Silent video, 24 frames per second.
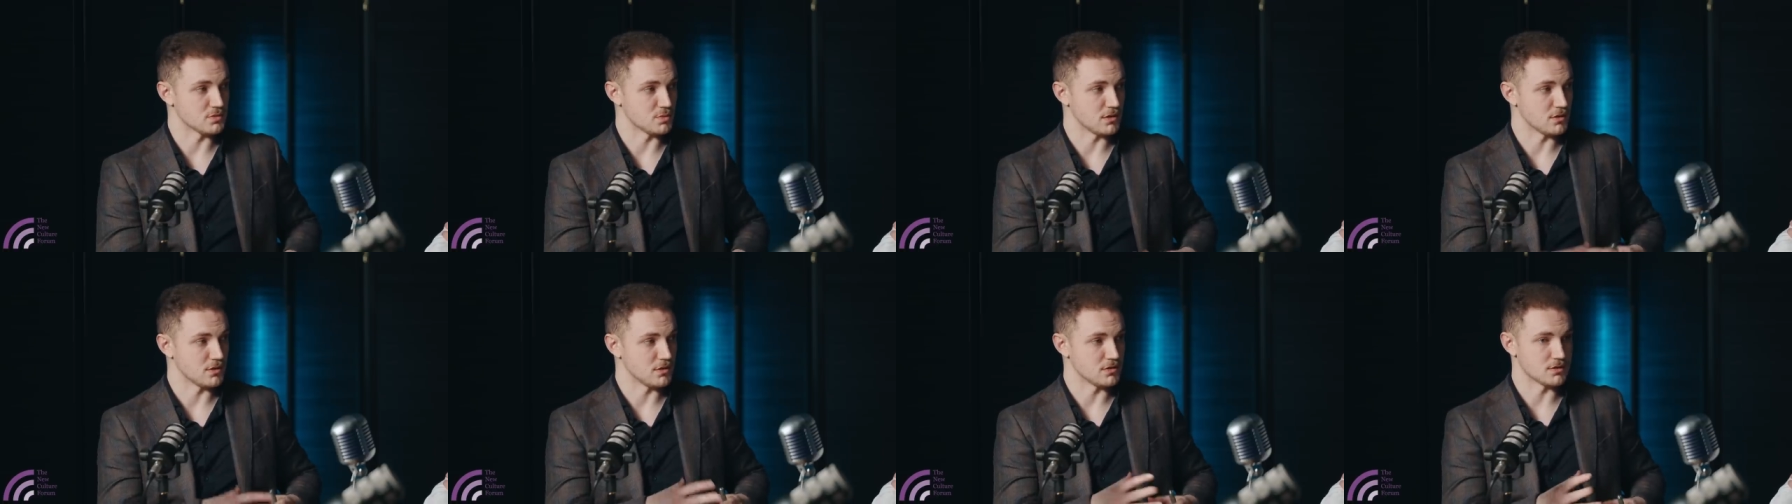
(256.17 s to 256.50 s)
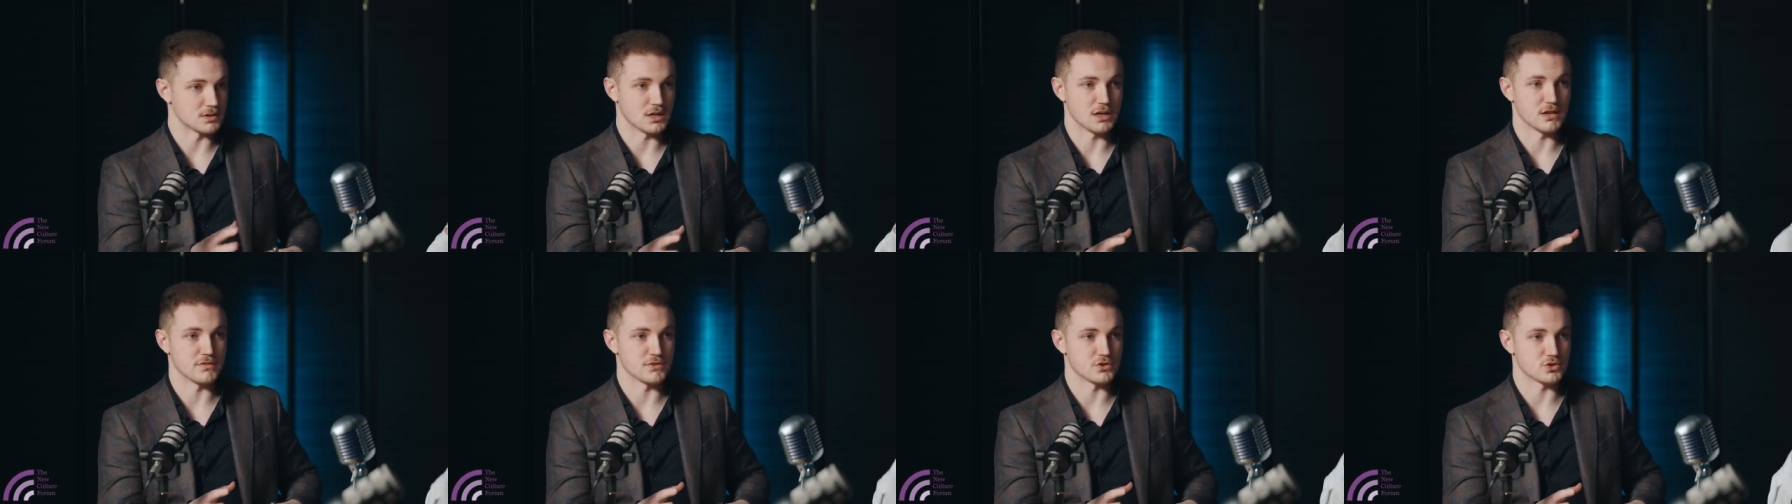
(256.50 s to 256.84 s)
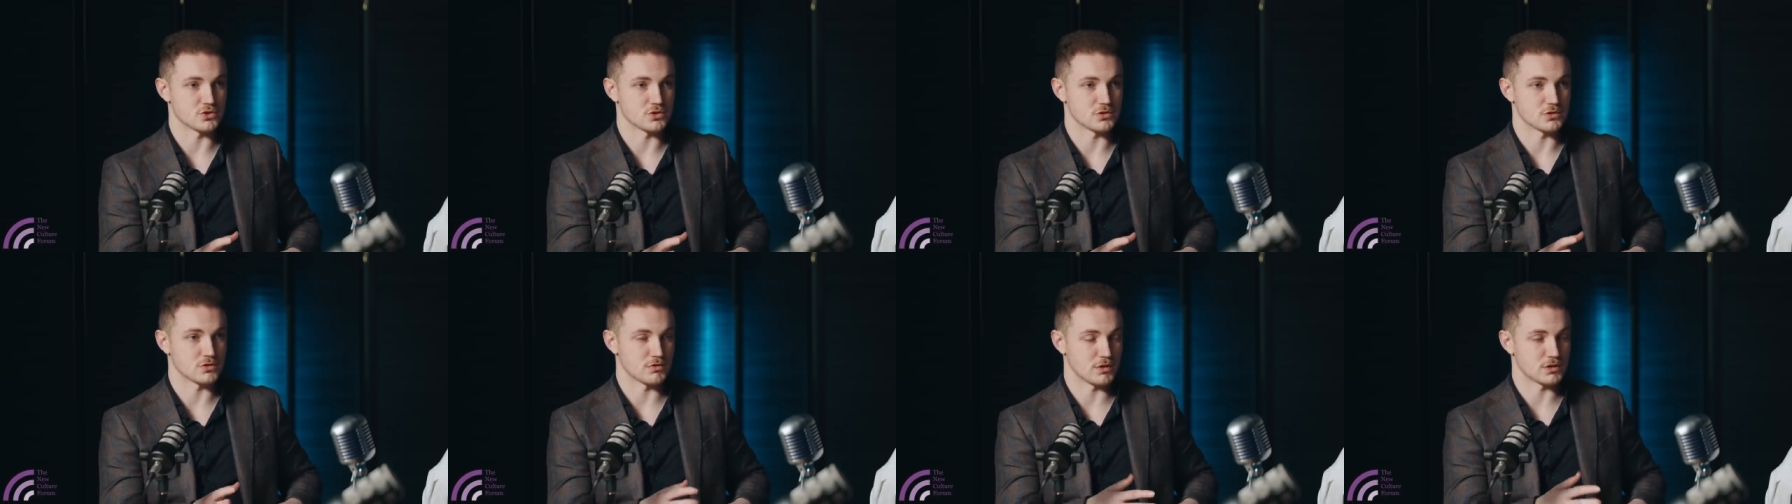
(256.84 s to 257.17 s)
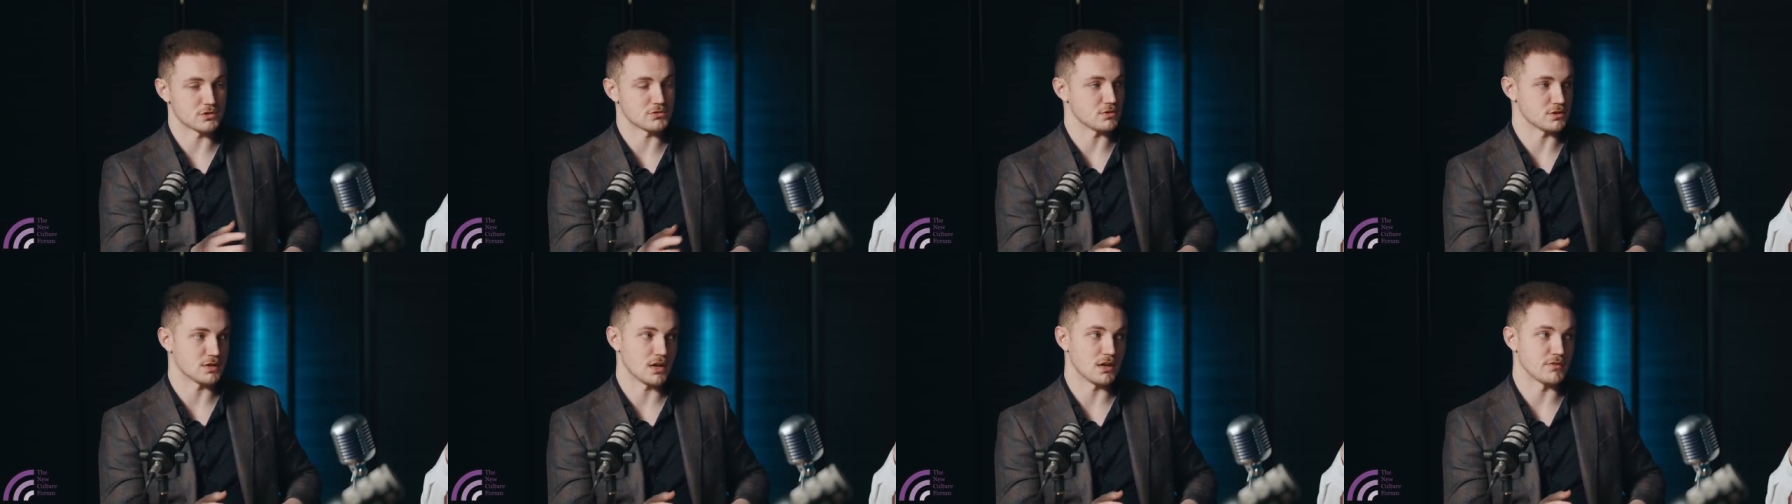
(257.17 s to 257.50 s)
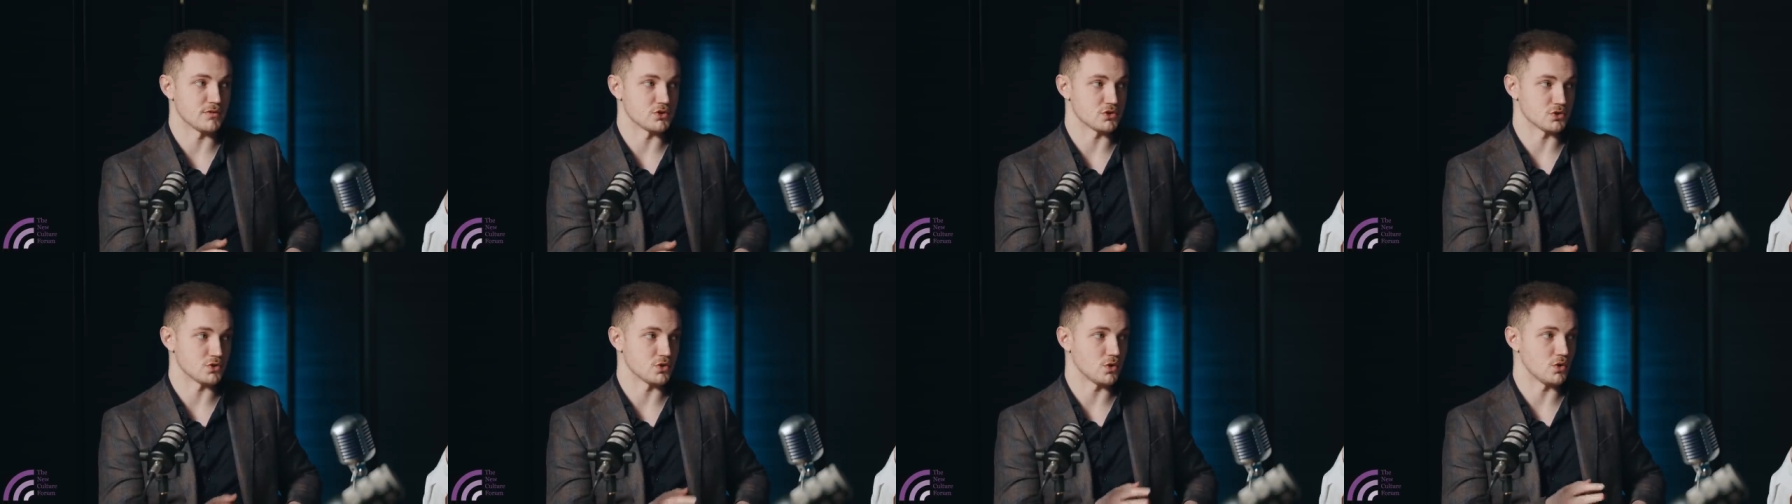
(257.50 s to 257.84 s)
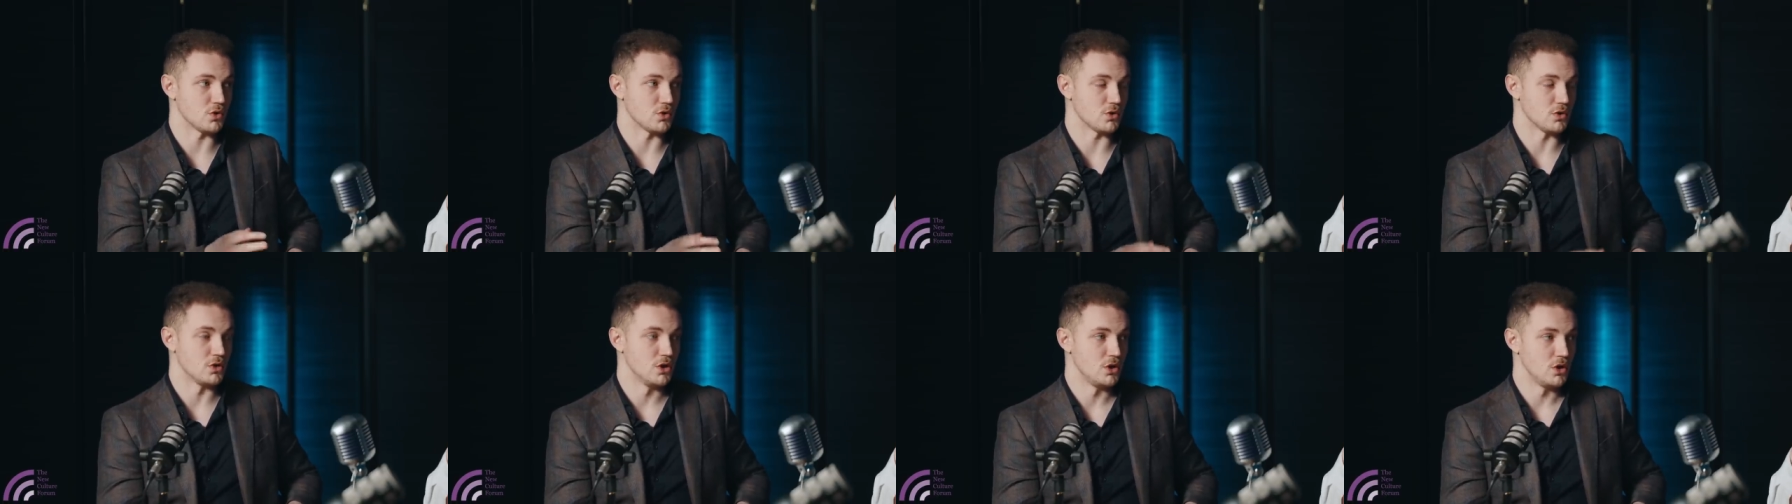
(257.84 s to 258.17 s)
whether on television, terrestrial television,
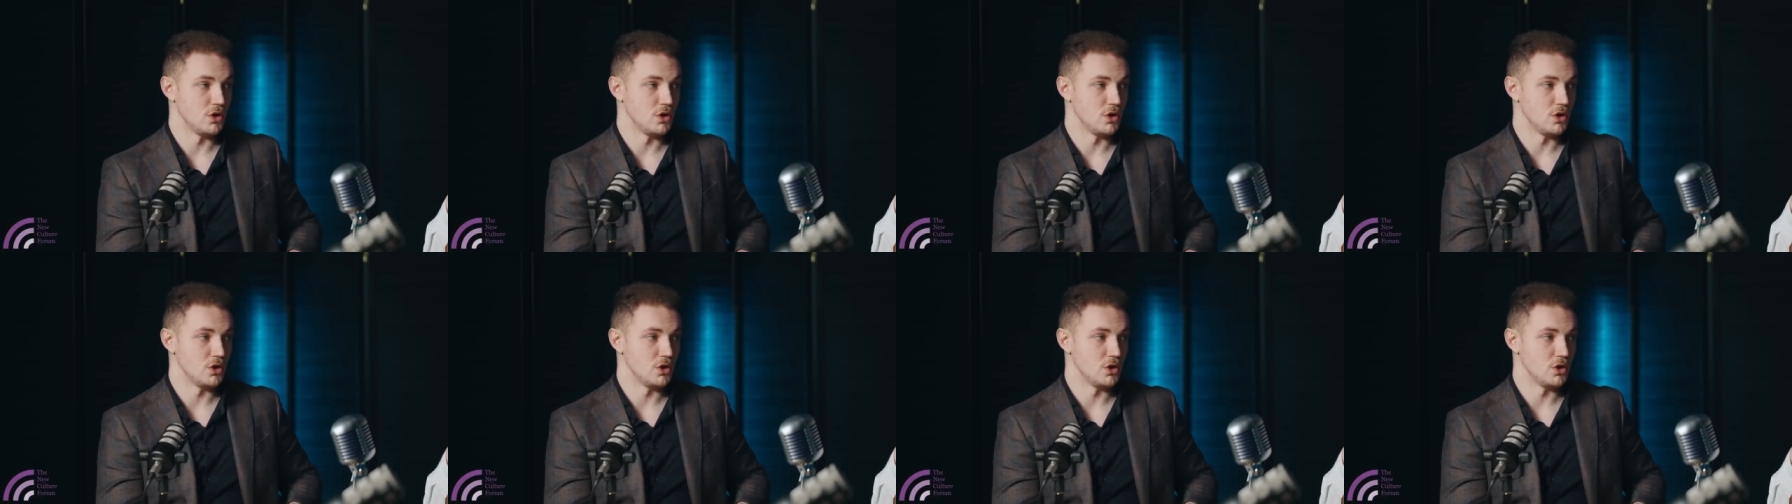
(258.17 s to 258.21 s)
or